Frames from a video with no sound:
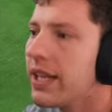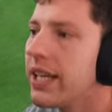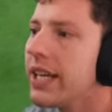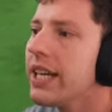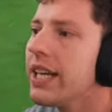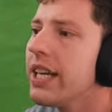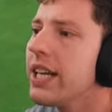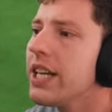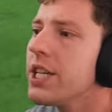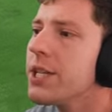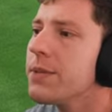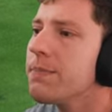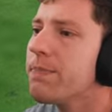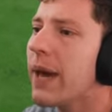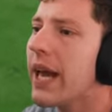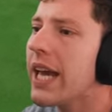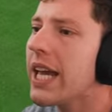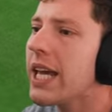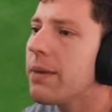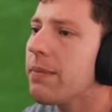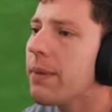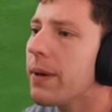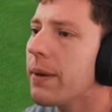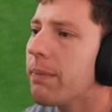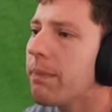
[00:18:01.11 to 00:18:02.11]
Please,
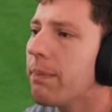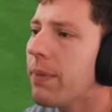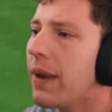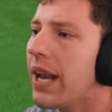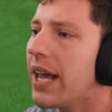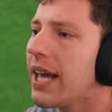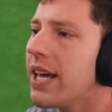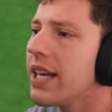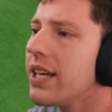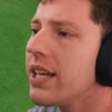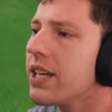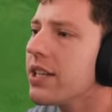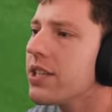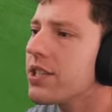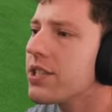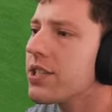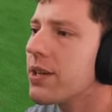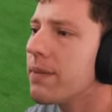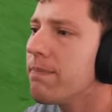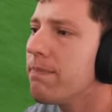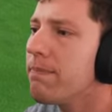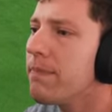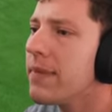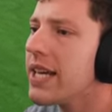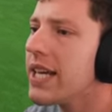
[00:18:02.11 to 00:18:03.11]
baby, play it
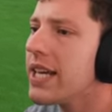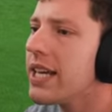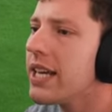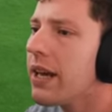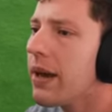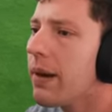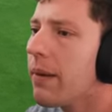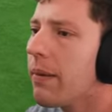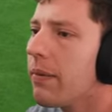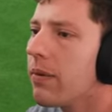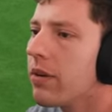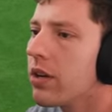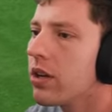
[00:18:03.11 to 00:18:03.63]
to me.